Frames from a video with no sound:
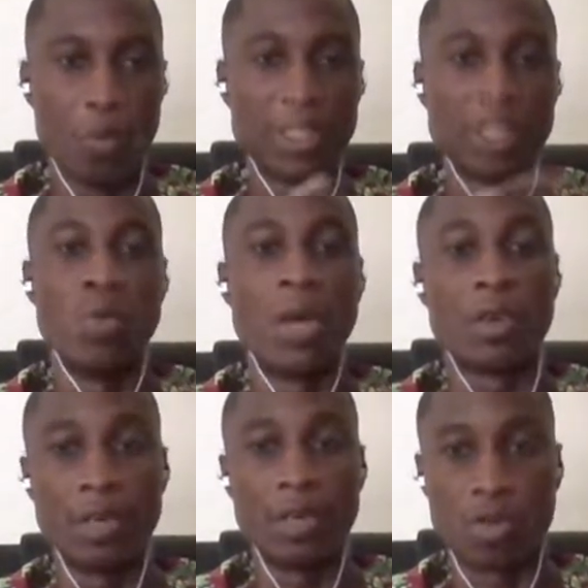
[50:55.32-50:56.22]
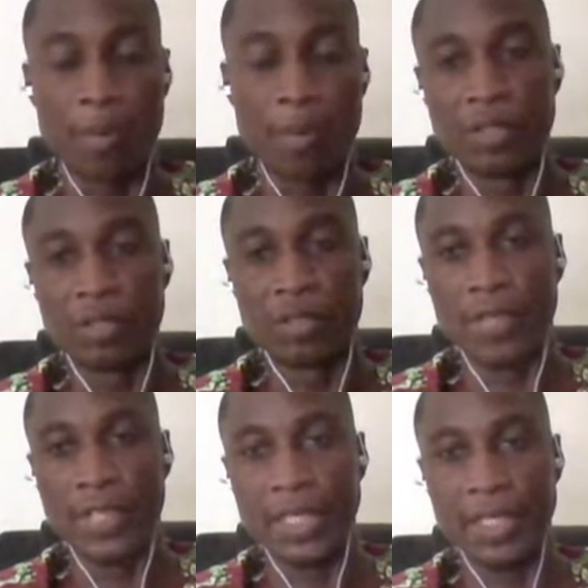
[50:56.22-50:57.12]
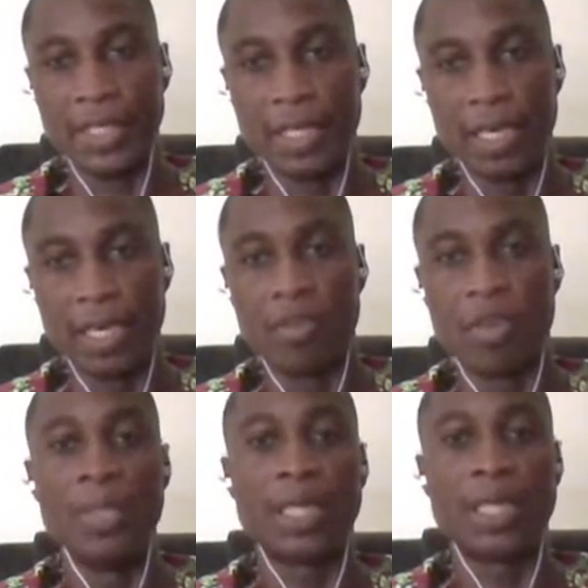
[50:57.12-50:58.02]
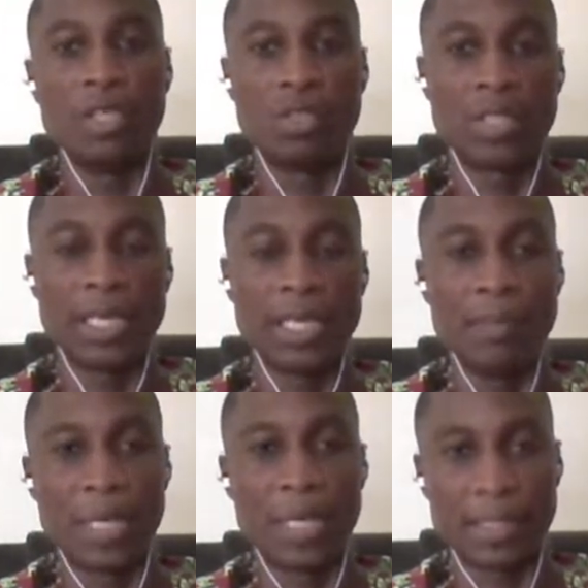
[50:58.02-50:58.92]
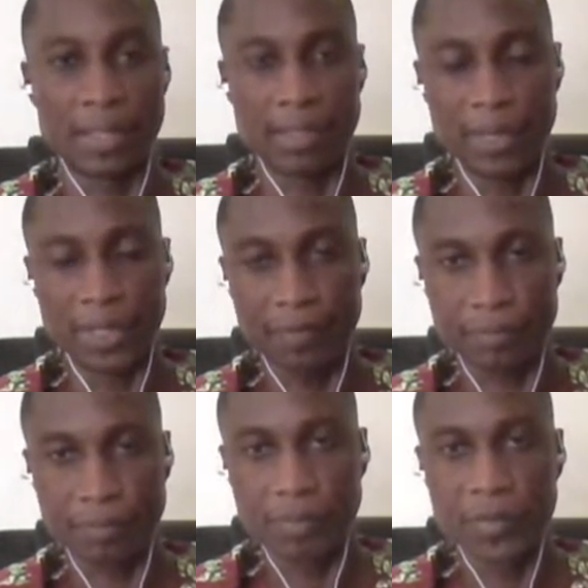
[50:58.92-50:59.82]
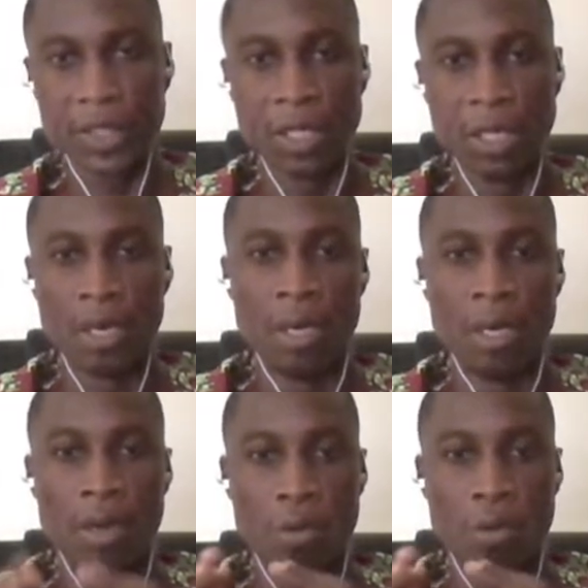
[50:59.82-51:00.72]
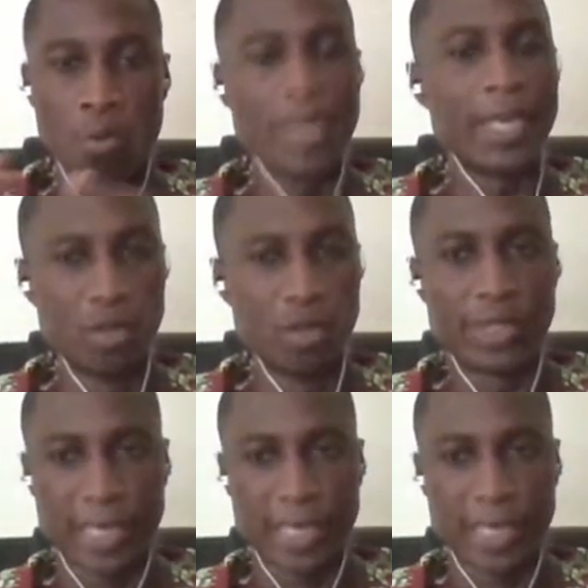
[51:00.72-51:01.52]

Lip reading: which is one of the requirements of the environmental and social impact assessment. When the news